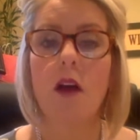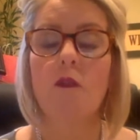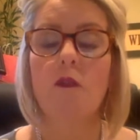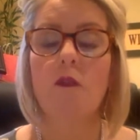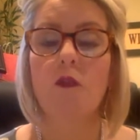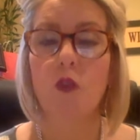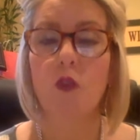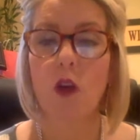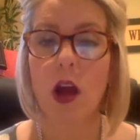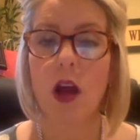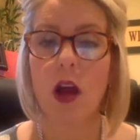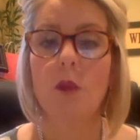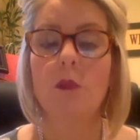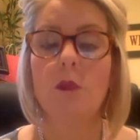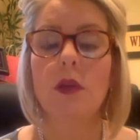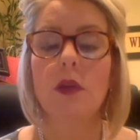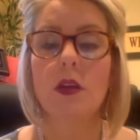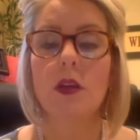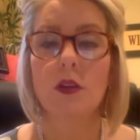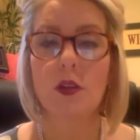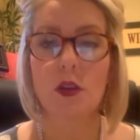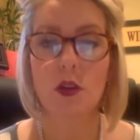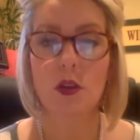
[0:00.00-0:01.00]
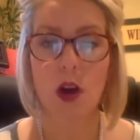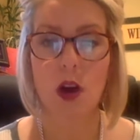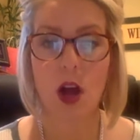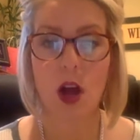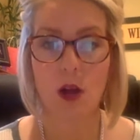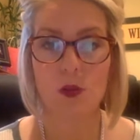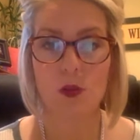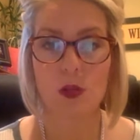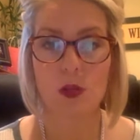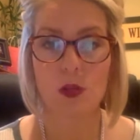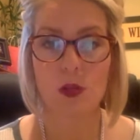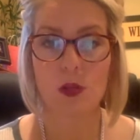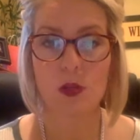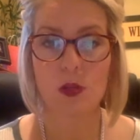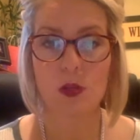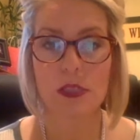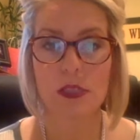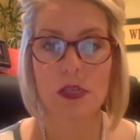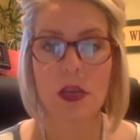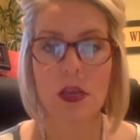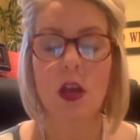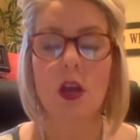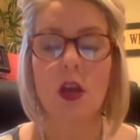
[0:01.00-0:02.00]
from your
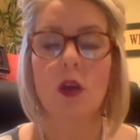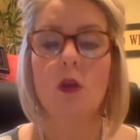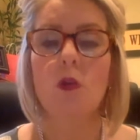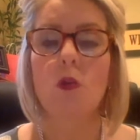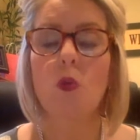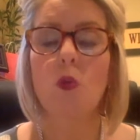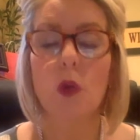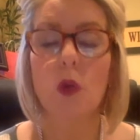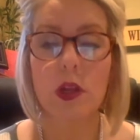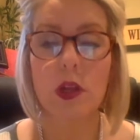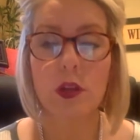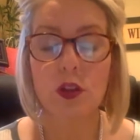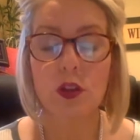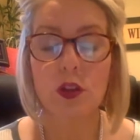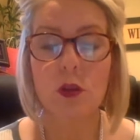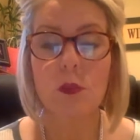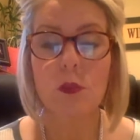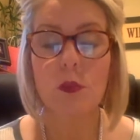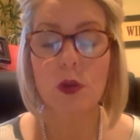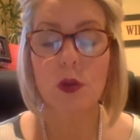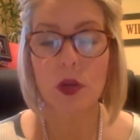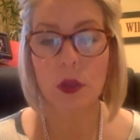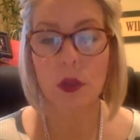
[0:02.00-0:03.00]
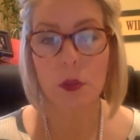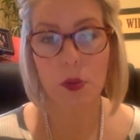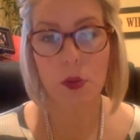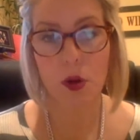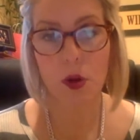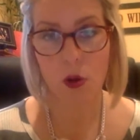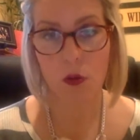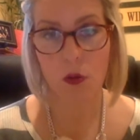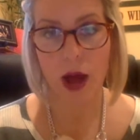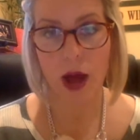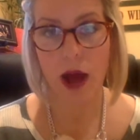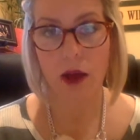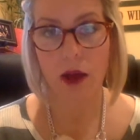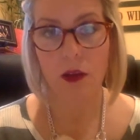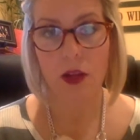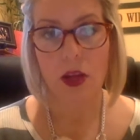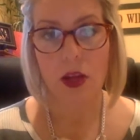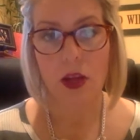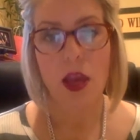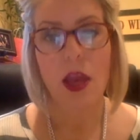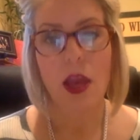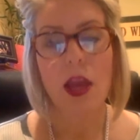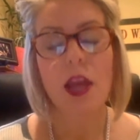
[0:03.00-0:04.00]
hostess, when you
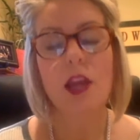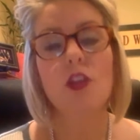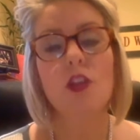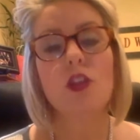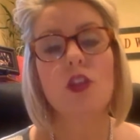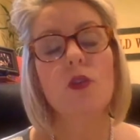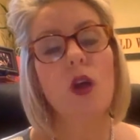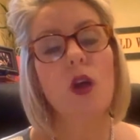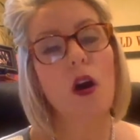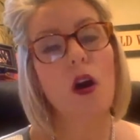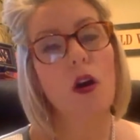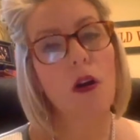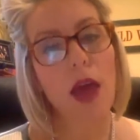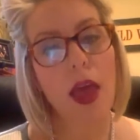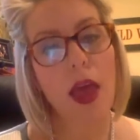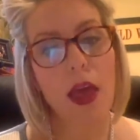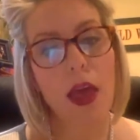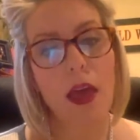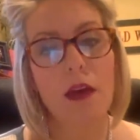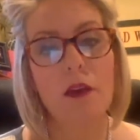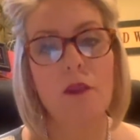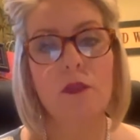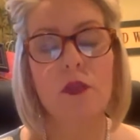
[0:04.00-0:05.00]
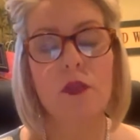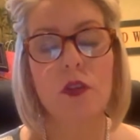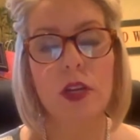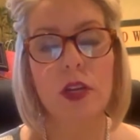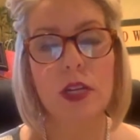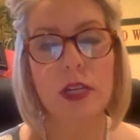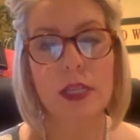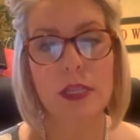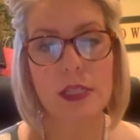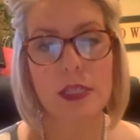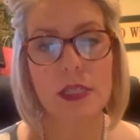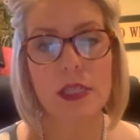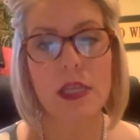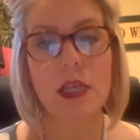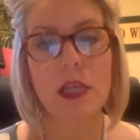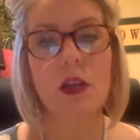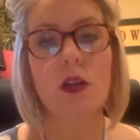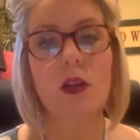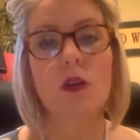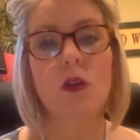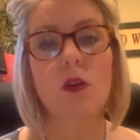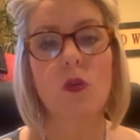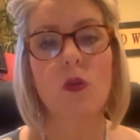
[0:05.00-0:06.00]
pre-profile and you call every
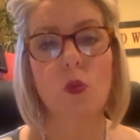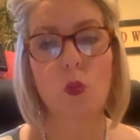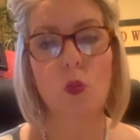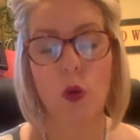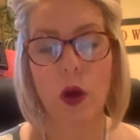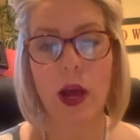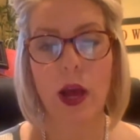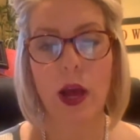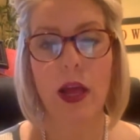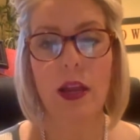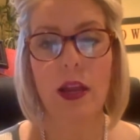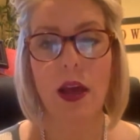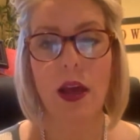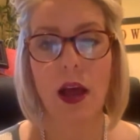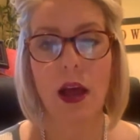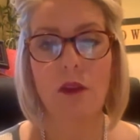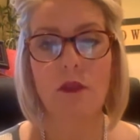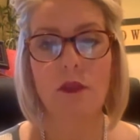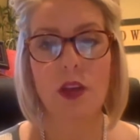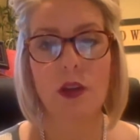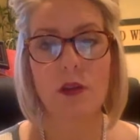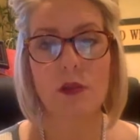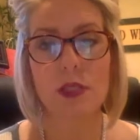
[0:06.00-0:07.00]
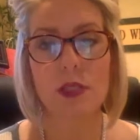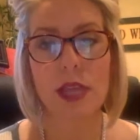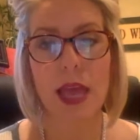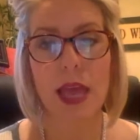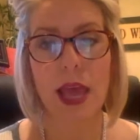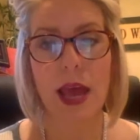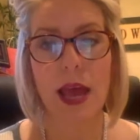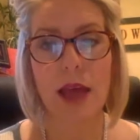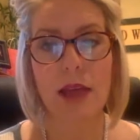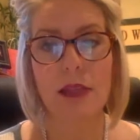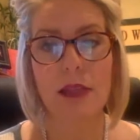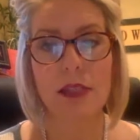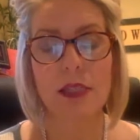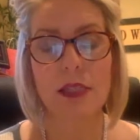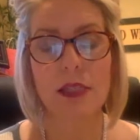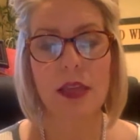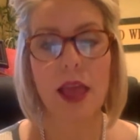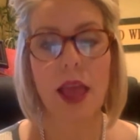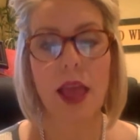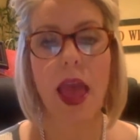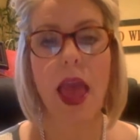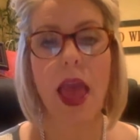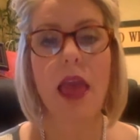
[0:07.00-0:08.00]
single one of those guests
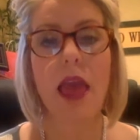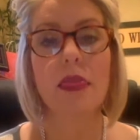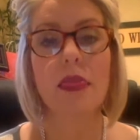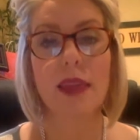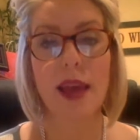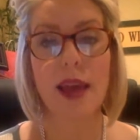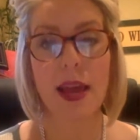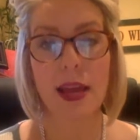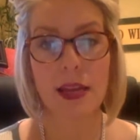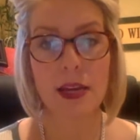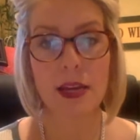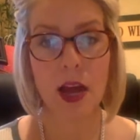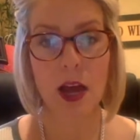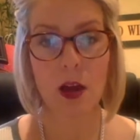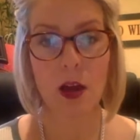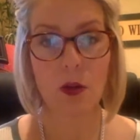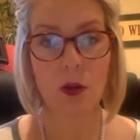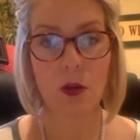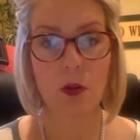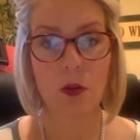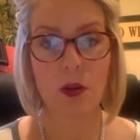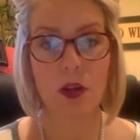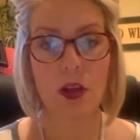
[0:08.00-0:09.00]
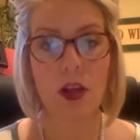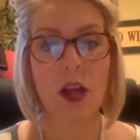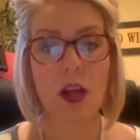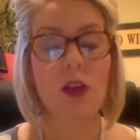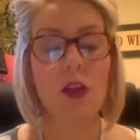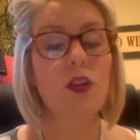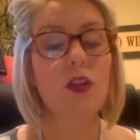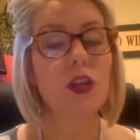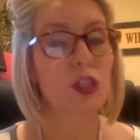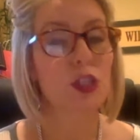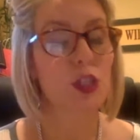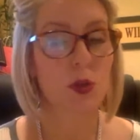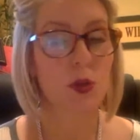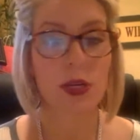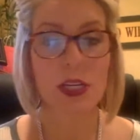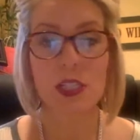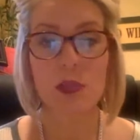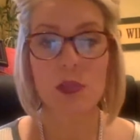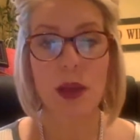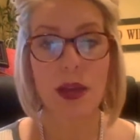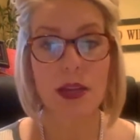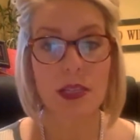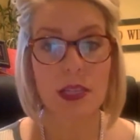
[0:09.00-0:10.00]
and they know that you're
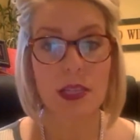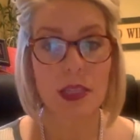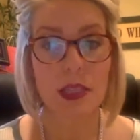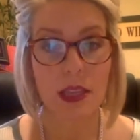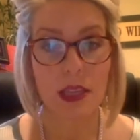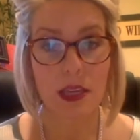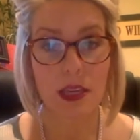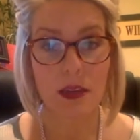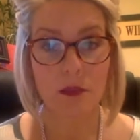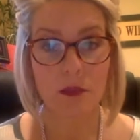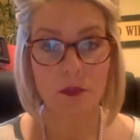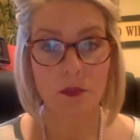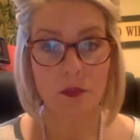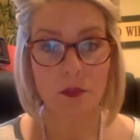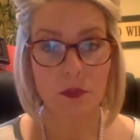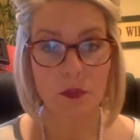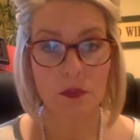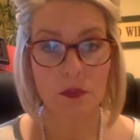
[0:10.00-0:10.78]
expecting them,